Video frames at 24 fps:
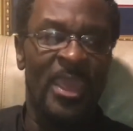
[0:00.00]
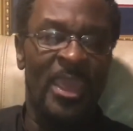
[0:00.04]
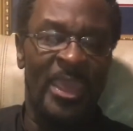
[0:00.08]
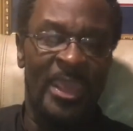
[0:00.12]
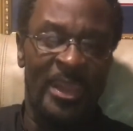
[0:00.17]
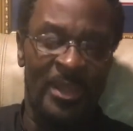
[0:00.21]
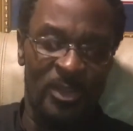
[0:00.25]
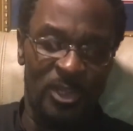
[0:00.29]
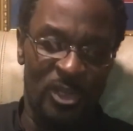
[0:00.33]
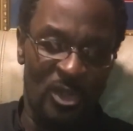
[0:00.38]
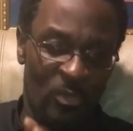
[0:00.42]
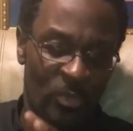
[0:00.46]

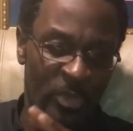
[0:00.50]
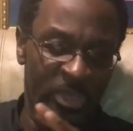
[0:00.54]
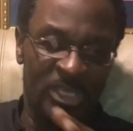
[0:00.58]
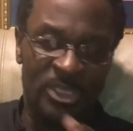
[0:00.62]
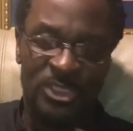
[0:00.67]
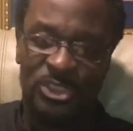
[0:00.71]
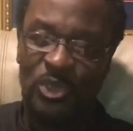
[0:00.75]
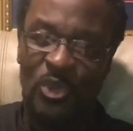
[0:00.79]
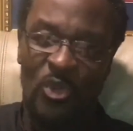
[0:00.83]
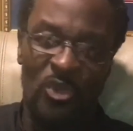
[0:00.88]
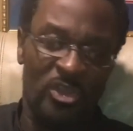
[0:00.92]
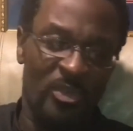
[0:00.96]
And, you know, we
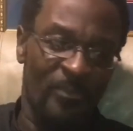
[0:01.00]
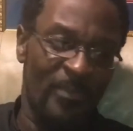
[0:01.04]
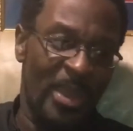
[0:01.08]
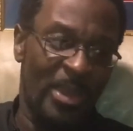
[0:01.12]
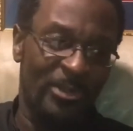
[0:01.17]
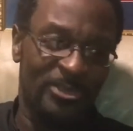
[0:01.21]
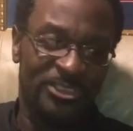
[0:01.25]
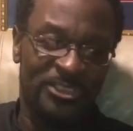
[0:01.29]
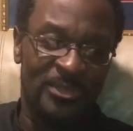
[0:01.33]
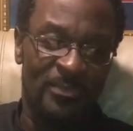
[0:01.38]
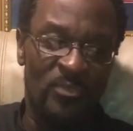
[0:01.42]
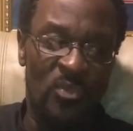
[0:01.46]
can talk
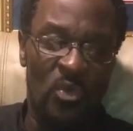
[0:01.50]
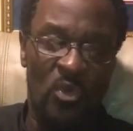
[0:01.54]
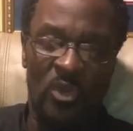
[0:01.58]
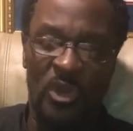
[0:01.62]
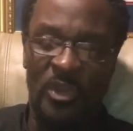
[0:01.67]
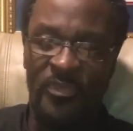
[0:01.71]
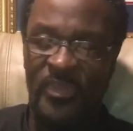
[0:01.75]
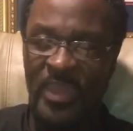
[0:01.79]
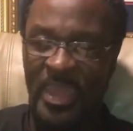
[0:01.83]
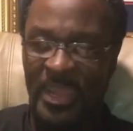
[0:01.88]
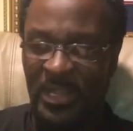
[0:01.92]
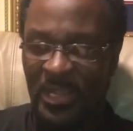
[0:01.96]
about some
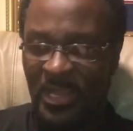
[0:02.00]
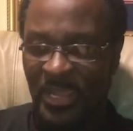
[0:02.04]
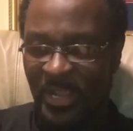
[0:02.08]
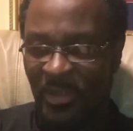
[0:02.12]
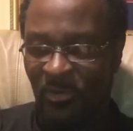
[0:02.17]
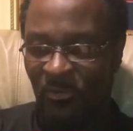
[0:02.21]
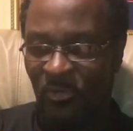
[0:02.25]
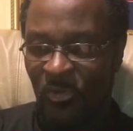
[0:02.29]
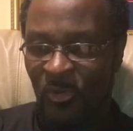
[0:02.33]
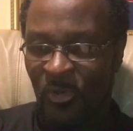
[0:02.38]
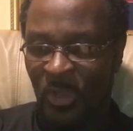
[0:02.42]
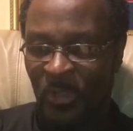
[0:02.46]
more of that
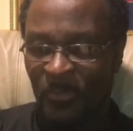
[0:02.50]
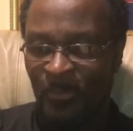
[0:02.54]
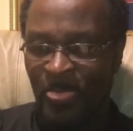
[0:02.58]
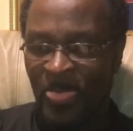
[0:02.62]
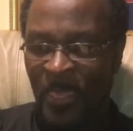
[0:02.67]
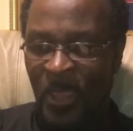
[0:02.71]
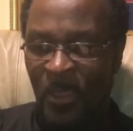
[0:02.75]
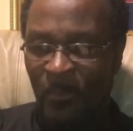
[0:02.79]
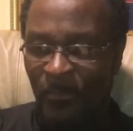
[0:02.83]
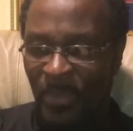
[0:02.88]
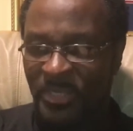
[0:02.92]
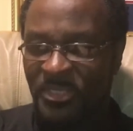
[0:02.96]
later on.
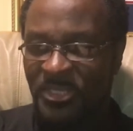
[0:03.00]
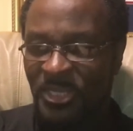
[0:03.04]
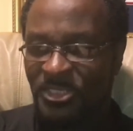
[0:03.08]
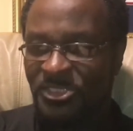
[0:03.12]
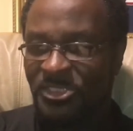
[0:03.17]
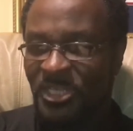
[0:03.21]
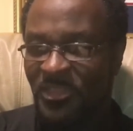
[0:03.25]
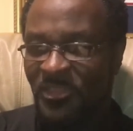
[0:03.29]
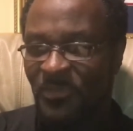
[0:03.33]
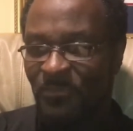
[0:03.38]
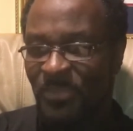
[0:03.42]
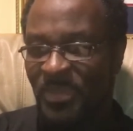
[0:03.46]
But
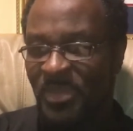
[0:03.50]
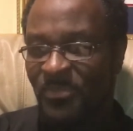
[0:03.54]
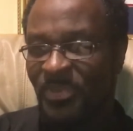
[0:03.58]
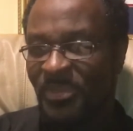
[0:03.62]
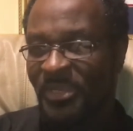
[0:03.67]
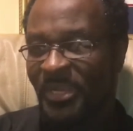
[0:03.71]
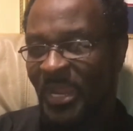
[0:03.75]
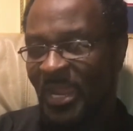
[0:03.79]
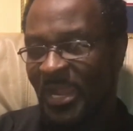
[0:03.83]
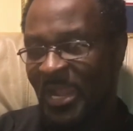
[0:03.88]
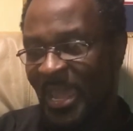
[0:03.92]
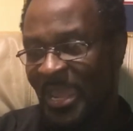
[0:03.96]
there's other people
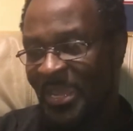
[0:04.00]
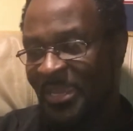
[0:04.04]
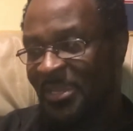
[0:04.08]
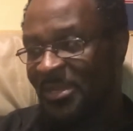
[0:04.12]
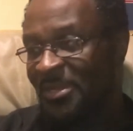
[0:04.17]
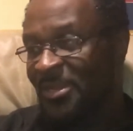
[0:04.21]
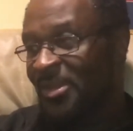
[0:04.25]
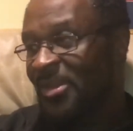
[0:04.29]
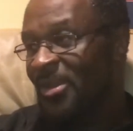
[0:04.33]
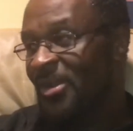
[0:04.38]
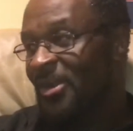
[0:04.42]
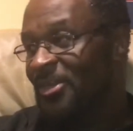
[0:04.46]
that I like
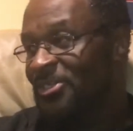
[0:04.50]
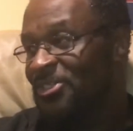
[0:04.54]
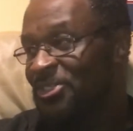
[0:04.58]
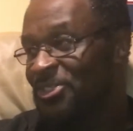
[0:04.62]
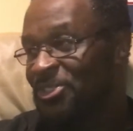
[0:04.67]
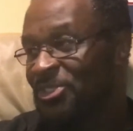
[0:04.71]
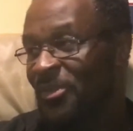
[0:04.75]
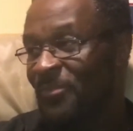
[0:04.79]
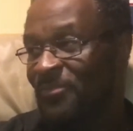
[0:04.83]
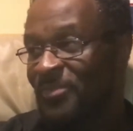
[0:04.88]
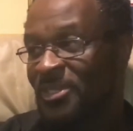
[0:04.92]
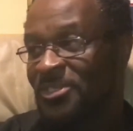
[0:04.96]
in the
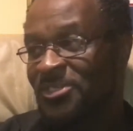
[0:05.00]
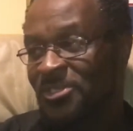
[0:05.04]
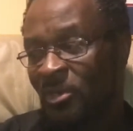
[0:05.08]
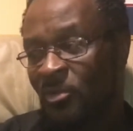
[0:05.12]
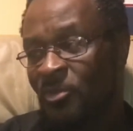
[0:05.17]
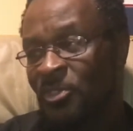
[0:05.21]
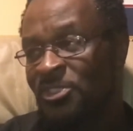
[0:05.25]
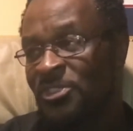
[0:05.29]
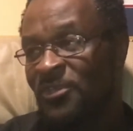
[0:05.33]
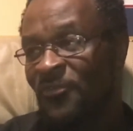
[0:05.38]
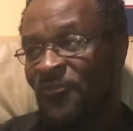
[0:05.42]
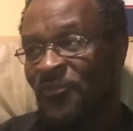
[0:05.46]
conscious community. You
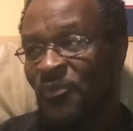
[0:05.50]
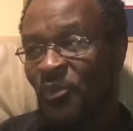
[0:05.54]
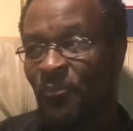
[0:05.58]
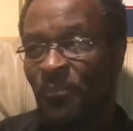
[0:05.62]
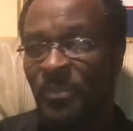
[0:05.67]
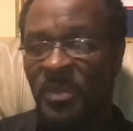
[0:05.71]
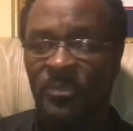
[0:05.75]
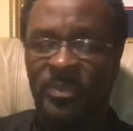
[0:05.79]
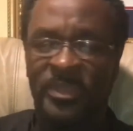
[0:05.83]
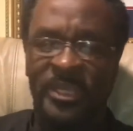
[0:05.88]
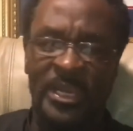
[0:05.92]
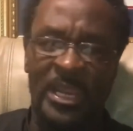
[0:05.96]
know, there's a few
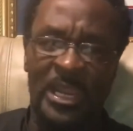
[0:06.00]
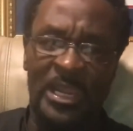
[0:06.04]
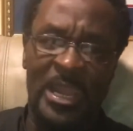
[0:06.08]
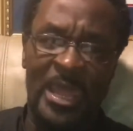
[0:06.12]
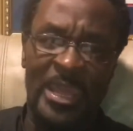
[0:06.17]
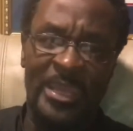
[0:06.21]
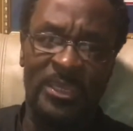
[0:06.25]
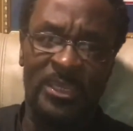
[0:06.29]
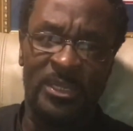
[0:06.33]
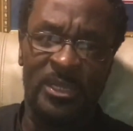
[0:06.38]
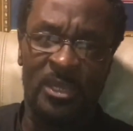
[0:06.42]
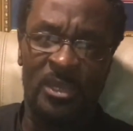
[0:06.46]
people that I
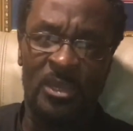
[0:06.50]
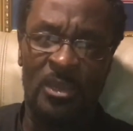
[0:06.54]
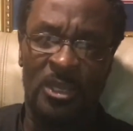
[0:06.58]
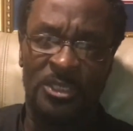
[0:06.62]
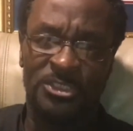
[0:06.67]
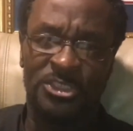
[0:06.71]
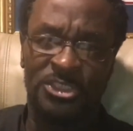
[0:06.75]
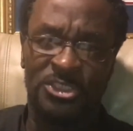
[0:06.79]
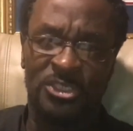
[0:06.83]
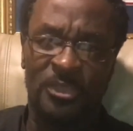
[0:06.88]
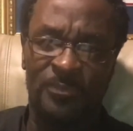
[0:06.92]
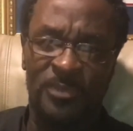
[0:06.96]
like in the
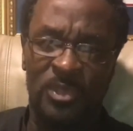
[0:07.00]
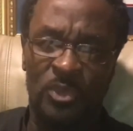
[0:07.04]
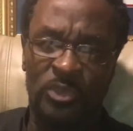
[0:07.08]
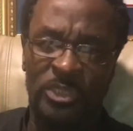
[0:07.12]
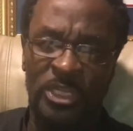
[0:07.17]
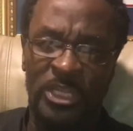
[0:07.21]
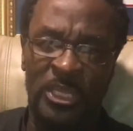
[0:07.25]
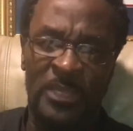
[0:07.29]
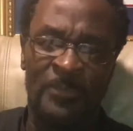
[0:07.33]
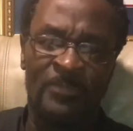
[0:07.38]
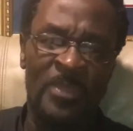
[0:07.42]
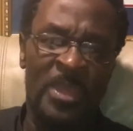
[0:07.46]
conscious
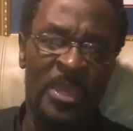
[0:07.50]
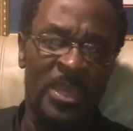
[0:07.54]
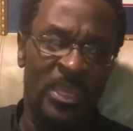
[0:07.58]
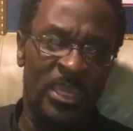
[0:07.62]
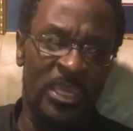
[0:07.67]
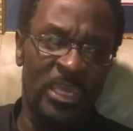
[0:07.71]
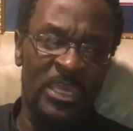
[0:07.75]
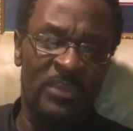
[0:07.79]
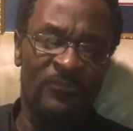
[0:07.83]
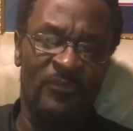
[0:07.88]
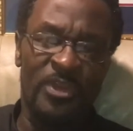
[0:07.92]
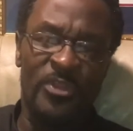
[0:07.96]
community,
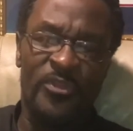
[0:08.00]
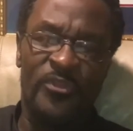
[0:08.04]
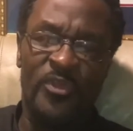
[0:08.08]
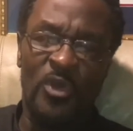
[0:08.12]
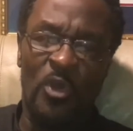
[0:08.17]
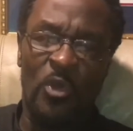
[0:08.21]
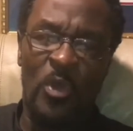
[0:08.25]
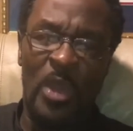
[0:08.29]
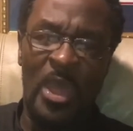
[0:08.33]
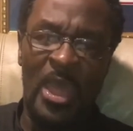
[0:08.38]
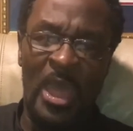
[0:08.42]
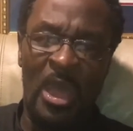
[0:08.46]
even
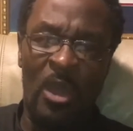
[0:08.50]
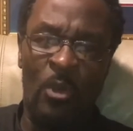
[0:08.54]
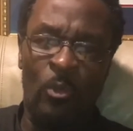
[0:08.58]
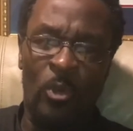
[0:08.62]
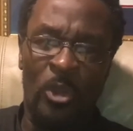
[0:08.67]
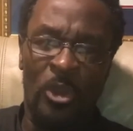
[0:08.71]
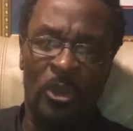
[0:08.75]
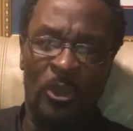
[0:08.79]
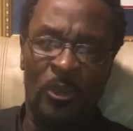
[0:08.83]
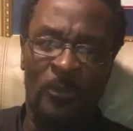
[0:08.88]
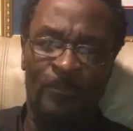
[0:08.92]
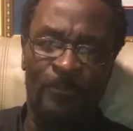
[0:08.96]
though
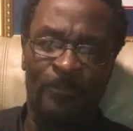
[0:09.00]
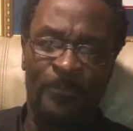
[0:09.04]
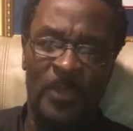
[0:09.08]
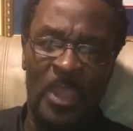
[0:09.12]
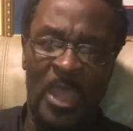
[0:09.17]
our